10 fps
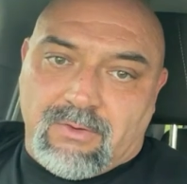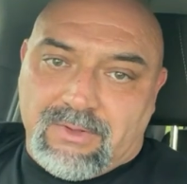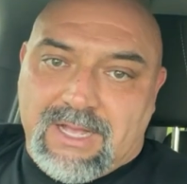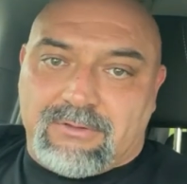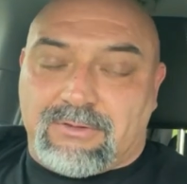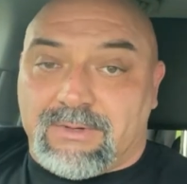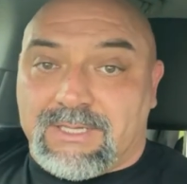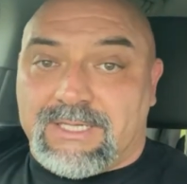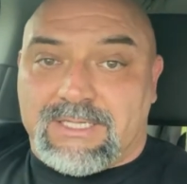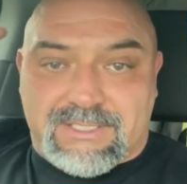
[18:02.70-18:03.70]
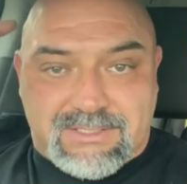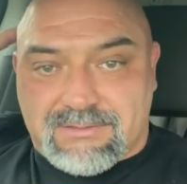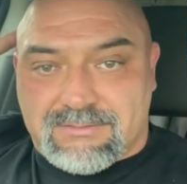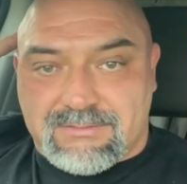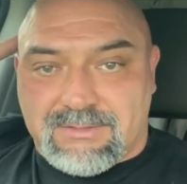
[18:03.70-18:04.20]
without the release.
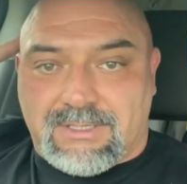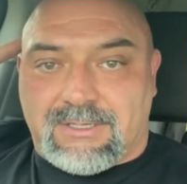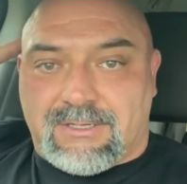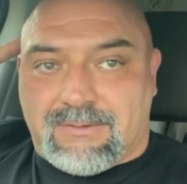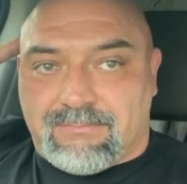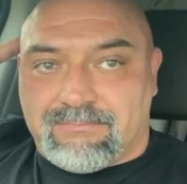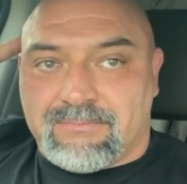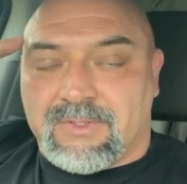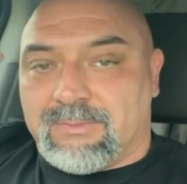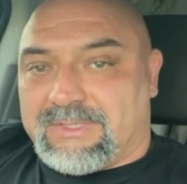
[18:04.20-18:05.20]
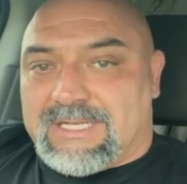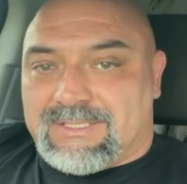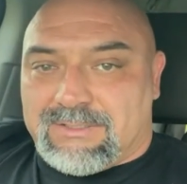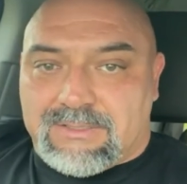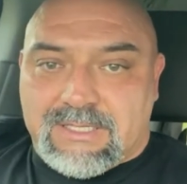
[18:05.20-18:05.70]
But
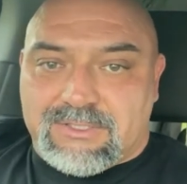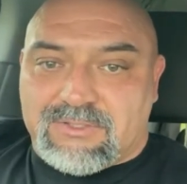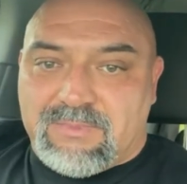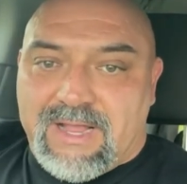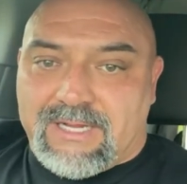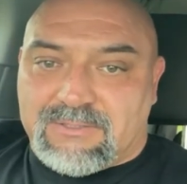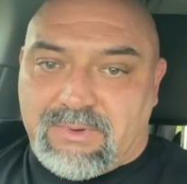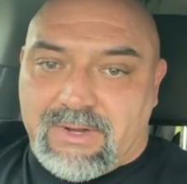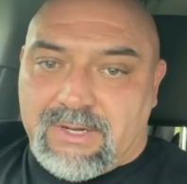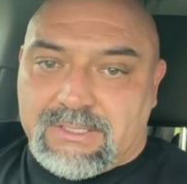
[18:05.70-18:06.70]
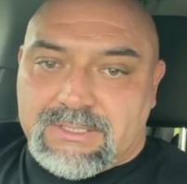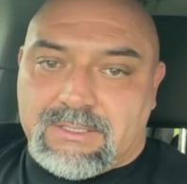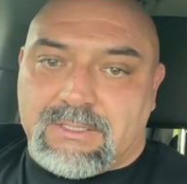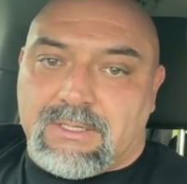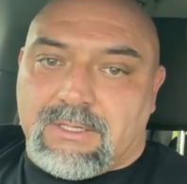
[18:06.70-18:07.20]
that's just my
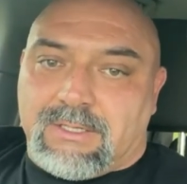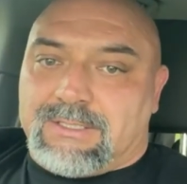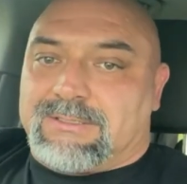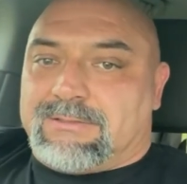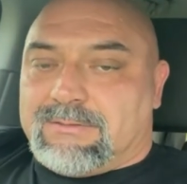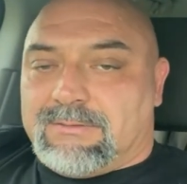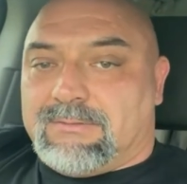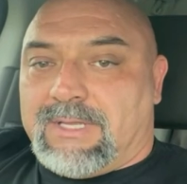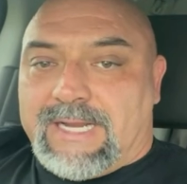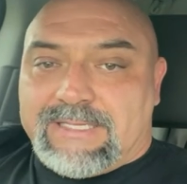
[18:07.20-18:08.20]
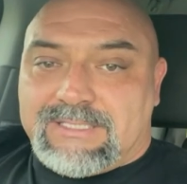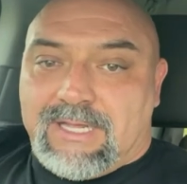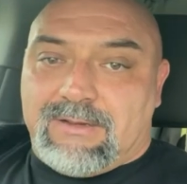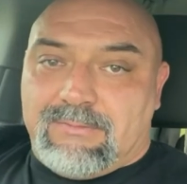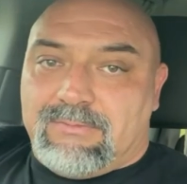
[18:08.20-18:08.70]
experience. Because, like I
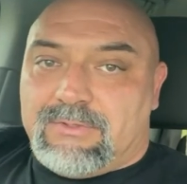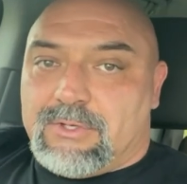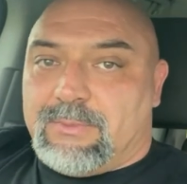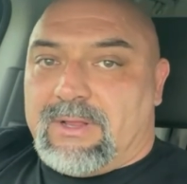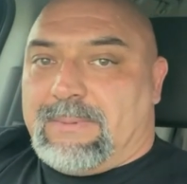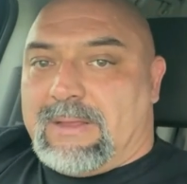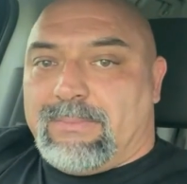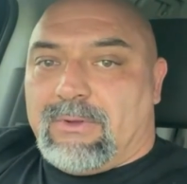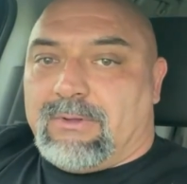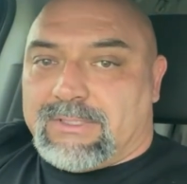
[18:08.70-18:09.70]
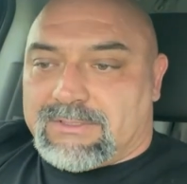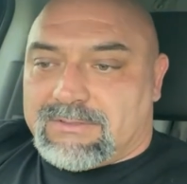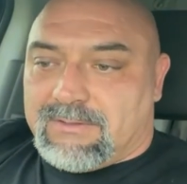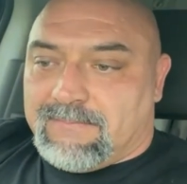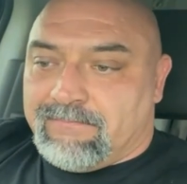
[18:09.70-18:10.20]
said, too many people,
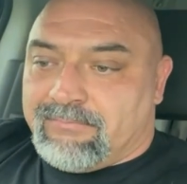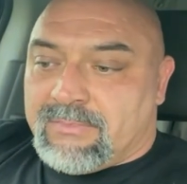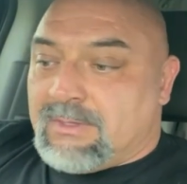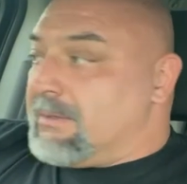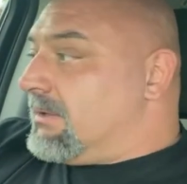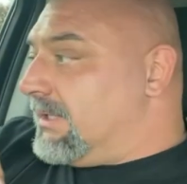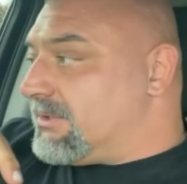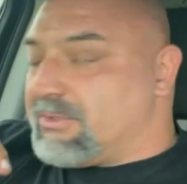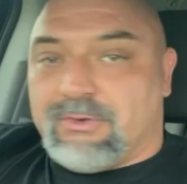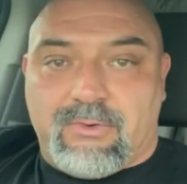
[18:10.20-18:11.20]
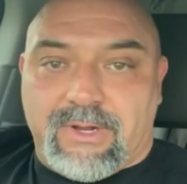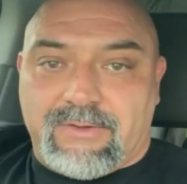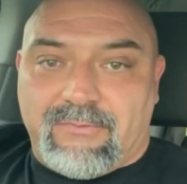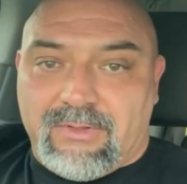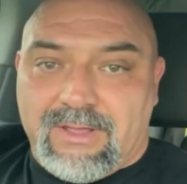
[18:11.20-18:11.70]
it's too quick
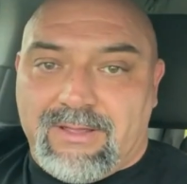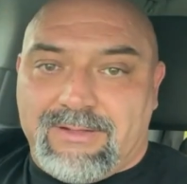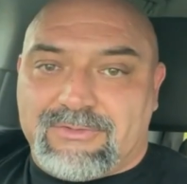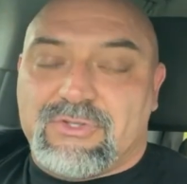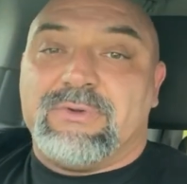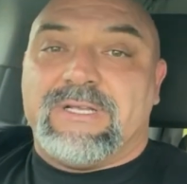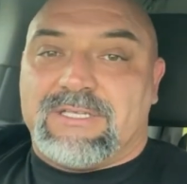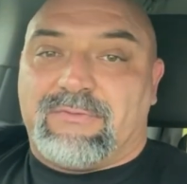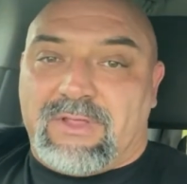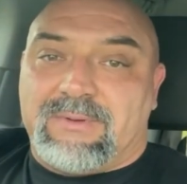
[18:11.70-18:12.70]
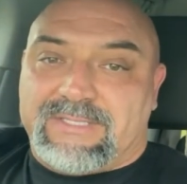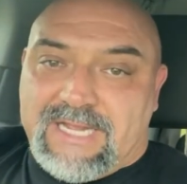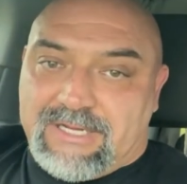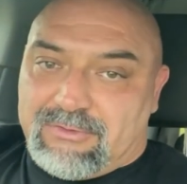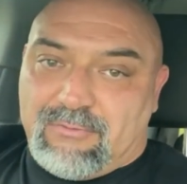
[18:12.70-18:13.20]
it's too easy for them to
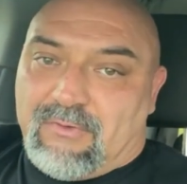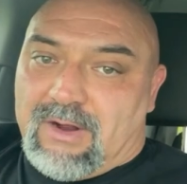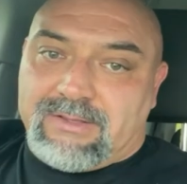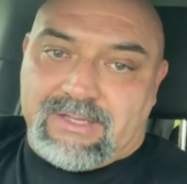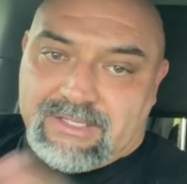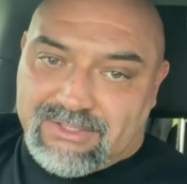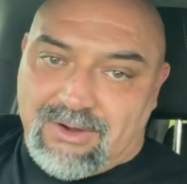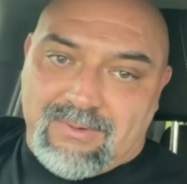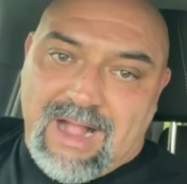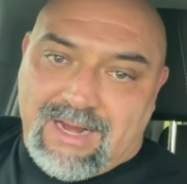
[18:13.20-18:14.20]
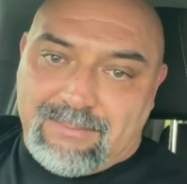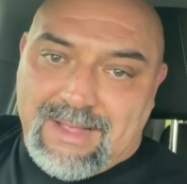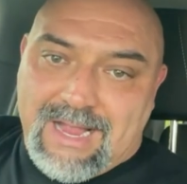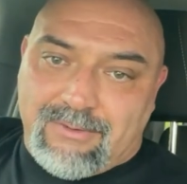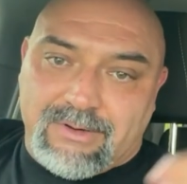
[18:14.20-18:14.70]
take it too far, and then they start rocking
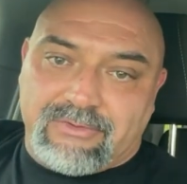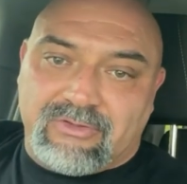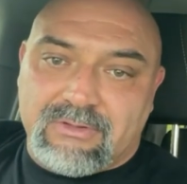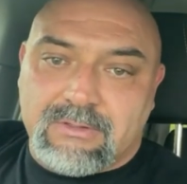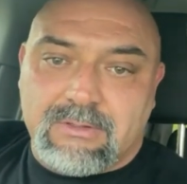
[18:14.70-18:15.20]
backwards.